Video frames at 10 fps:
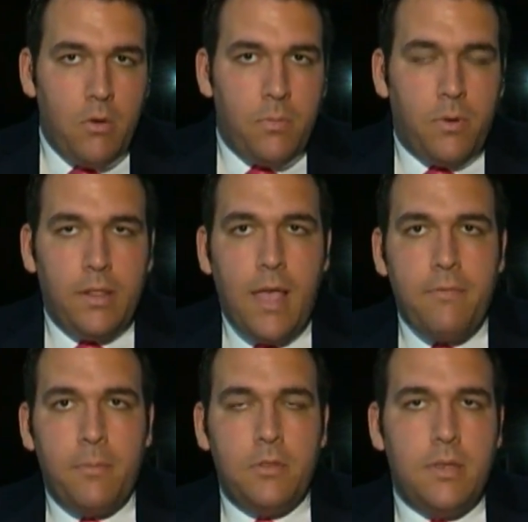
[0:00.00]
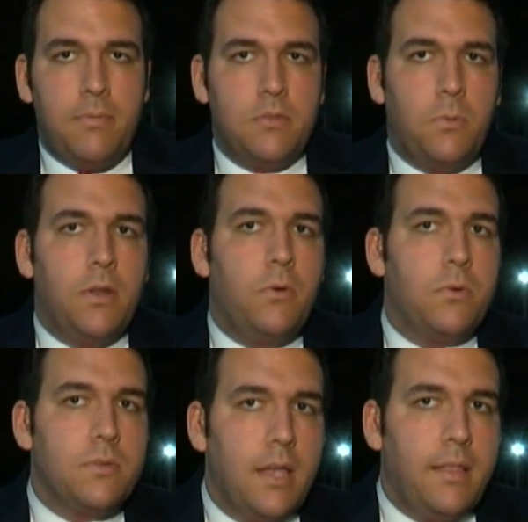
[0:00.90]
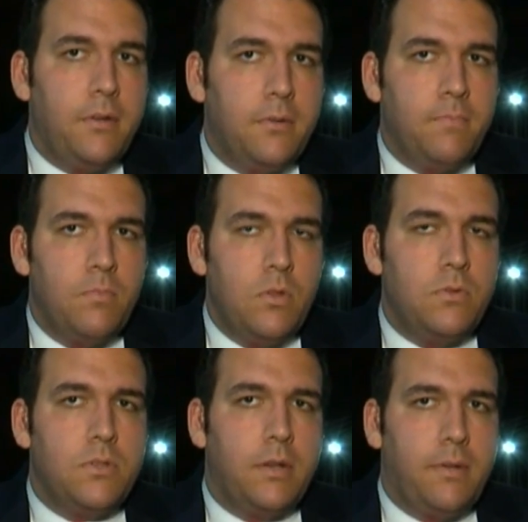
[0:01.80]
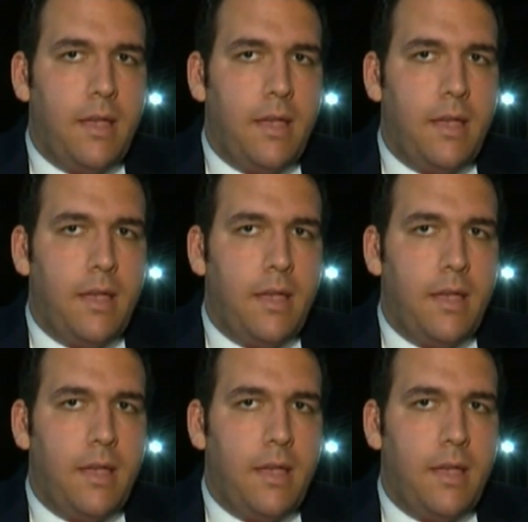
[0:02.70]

Reporting live from UTEP this morning, Course Nylander, News Channel